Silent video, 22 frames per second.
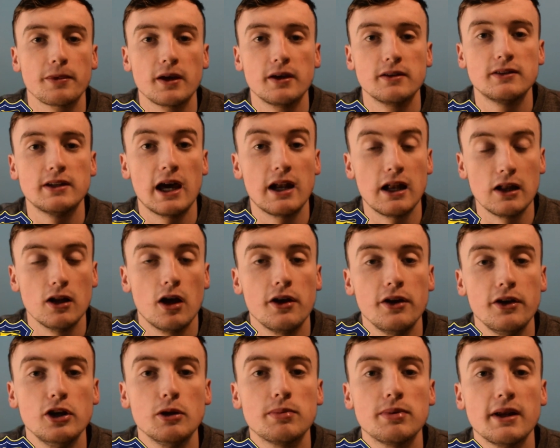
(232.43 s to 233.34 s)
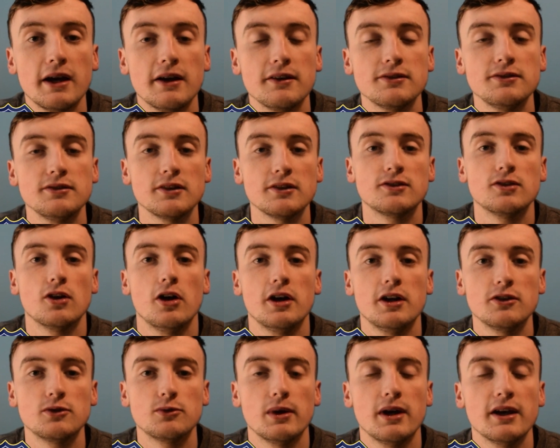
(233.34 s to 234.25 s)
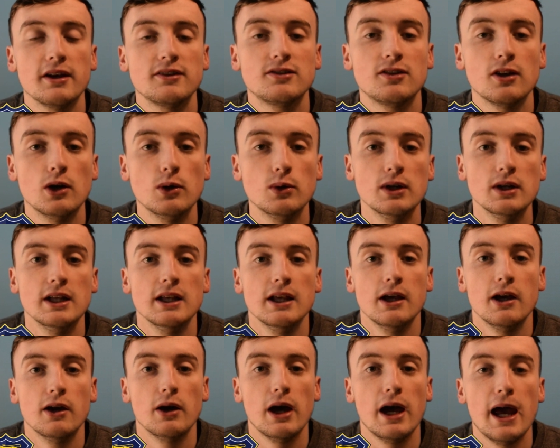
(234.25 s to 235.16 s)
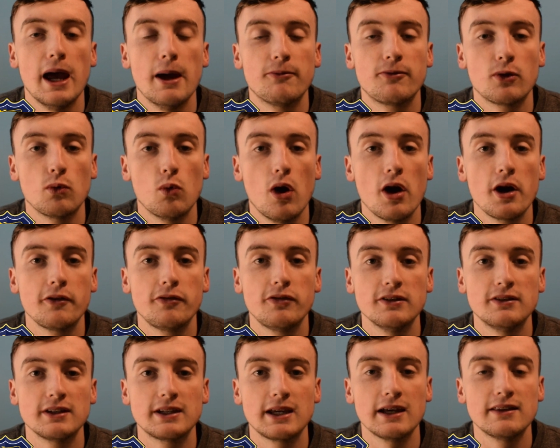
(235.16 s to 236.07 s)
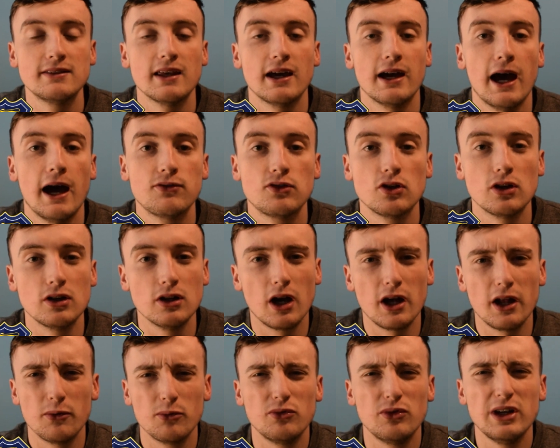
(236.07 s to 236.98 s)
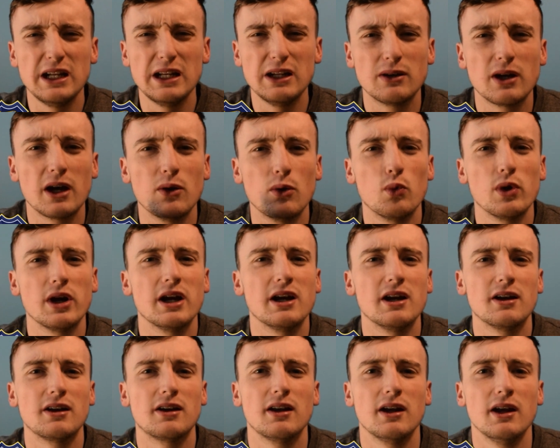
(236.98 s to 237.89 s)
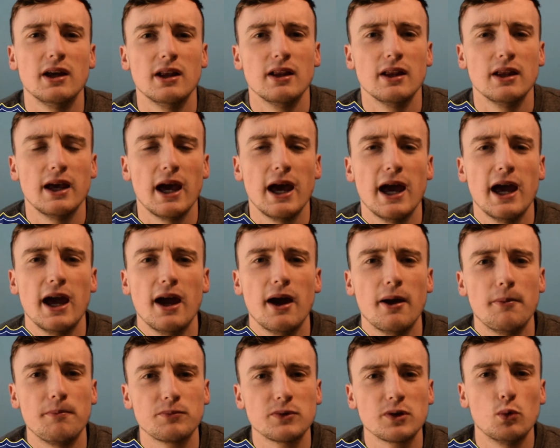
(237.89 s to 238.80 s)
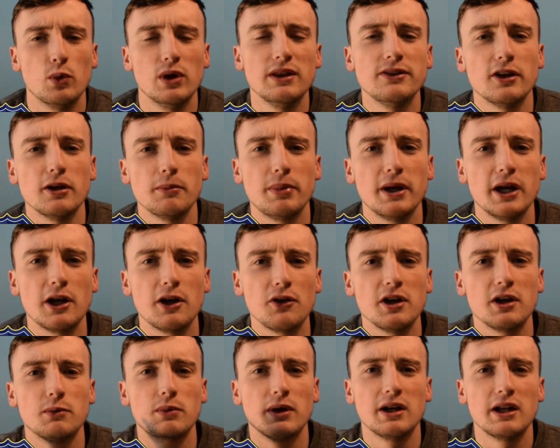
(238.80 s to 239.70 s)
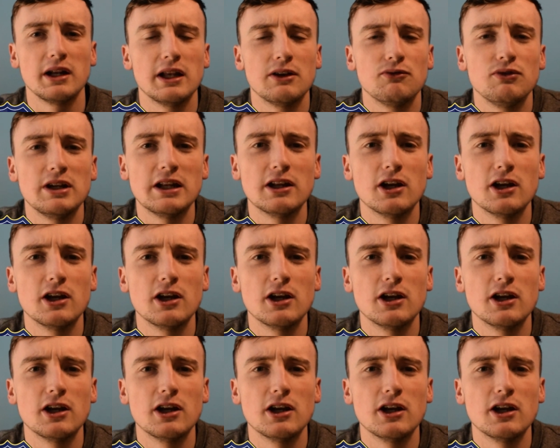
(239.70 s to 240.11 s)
They had a lot of new players in their side as well, so for Waterford to get that after a lot of really kind of weird winter period where they didn't really